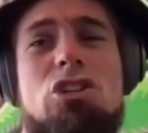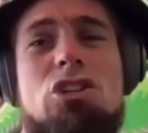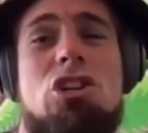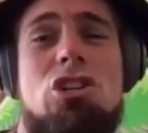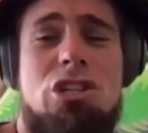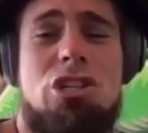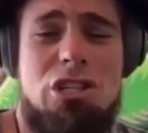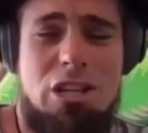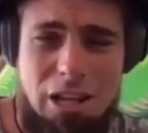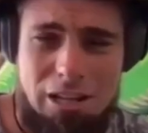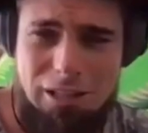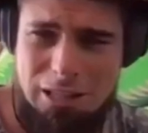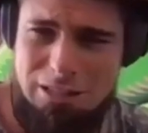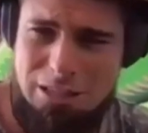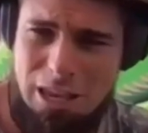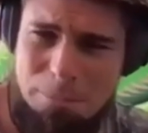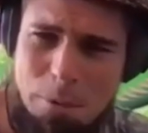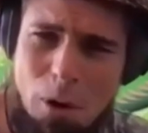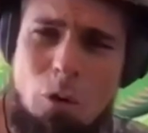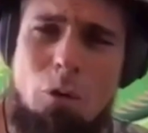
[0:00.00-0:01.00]
Just let's
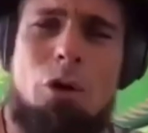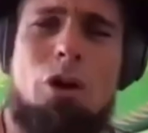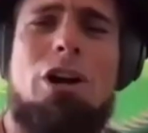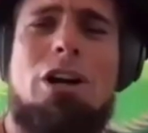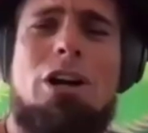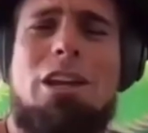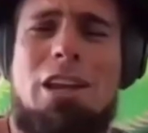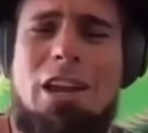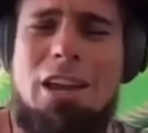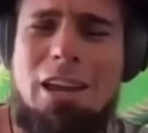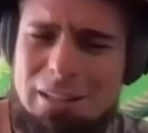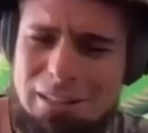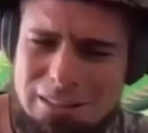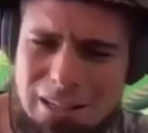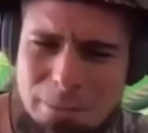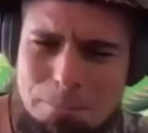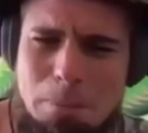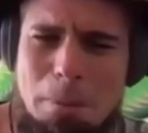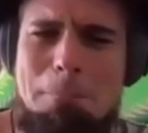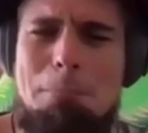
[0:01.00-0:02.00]
keep on working. Let's
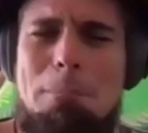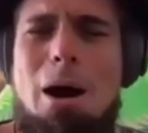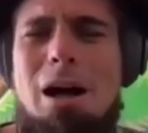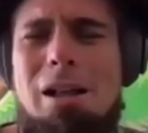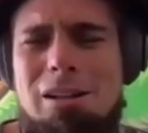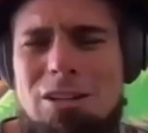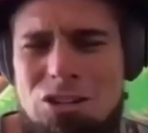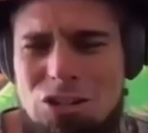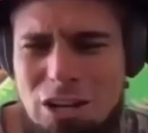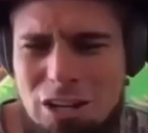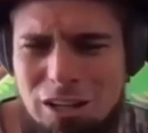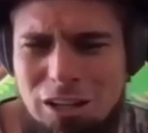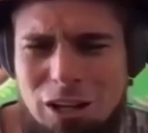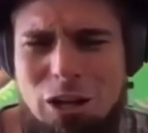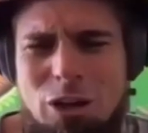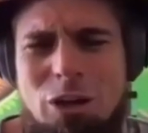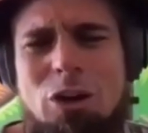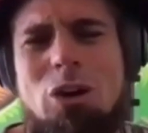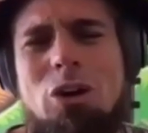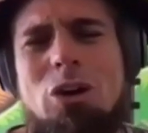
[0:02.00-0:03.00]
keep on polishing
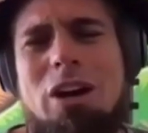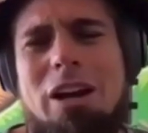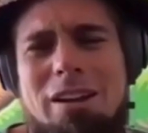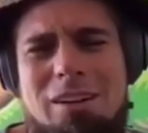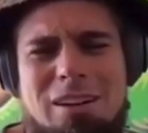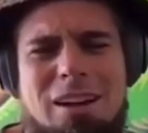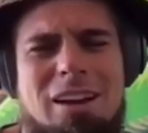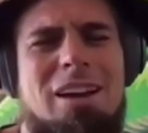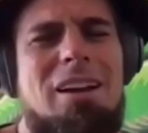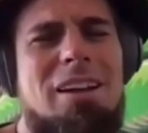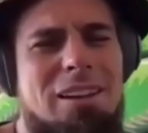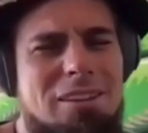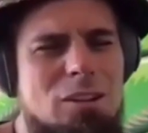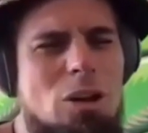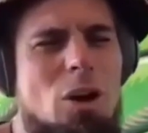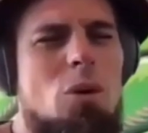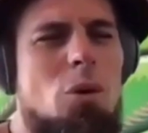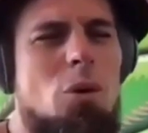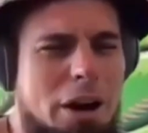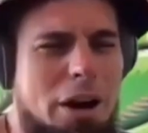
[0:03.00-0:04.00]
you. And
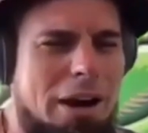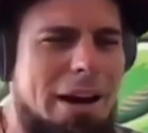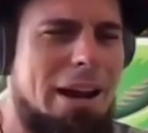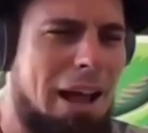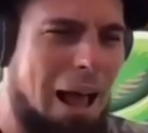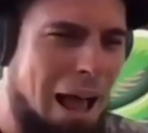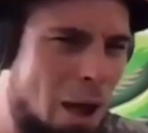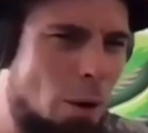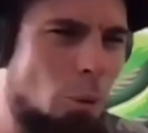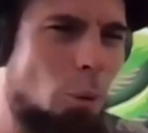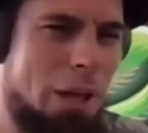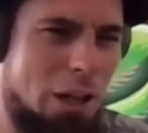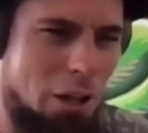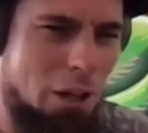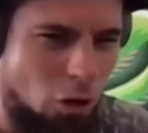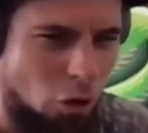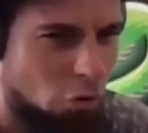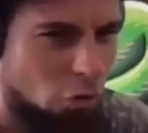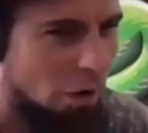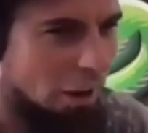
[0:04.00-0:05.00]
don't worry, I
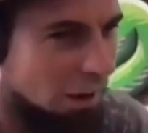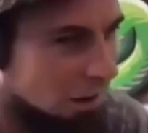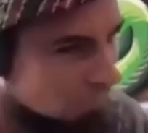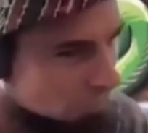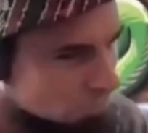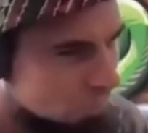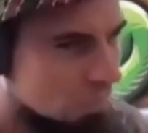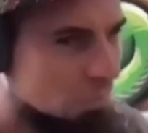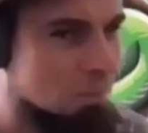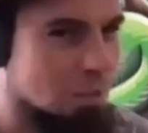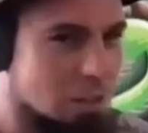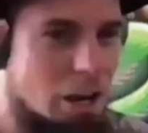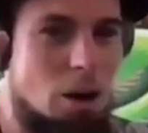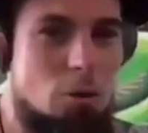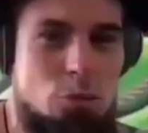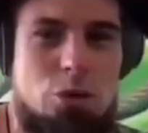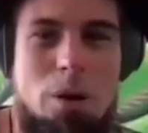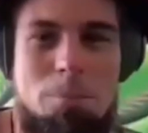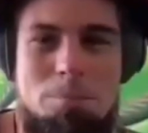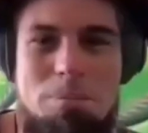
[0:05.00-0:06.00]
will
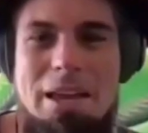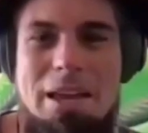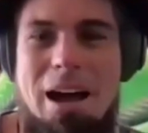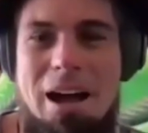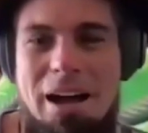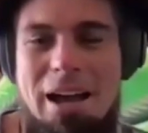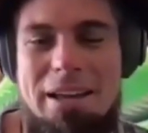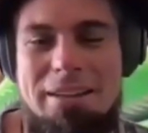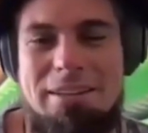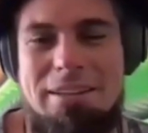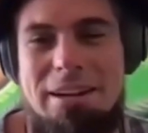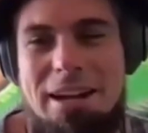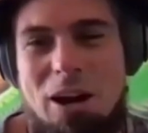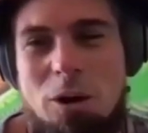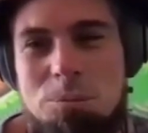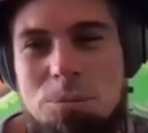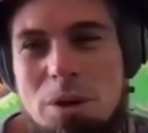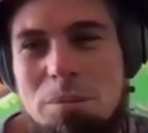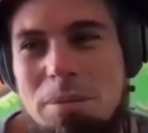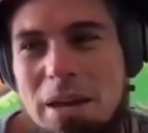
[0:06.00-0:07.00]
come from behind and
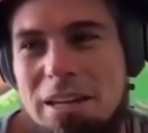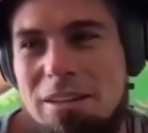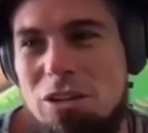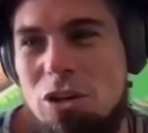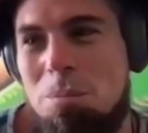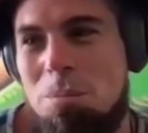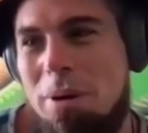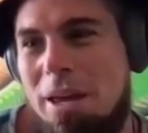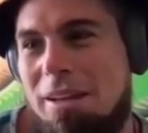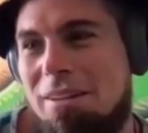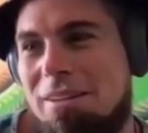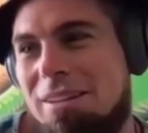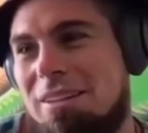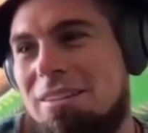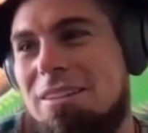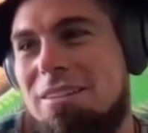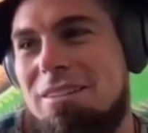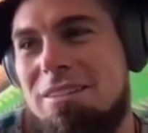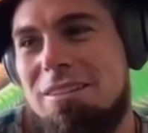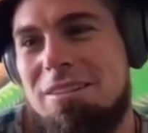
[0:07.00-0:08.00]
help you make new
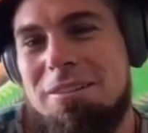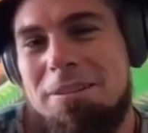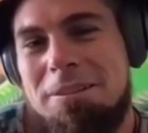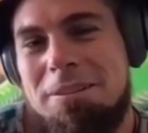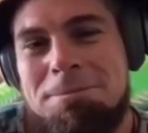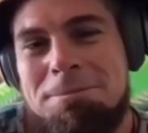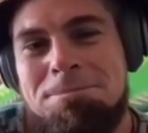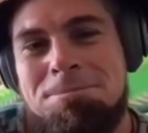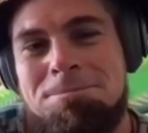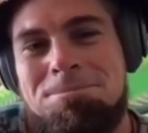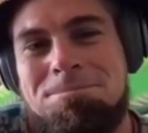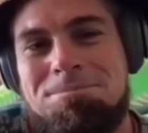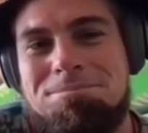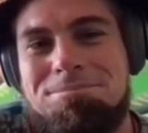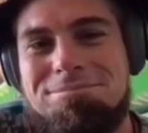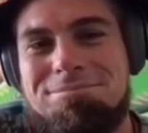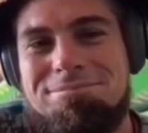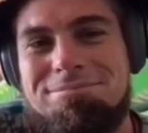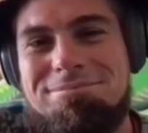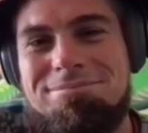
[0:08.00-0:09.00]
paintings.
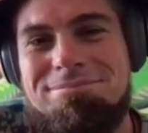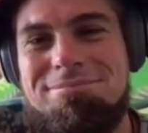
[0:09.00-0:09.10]
Yeah.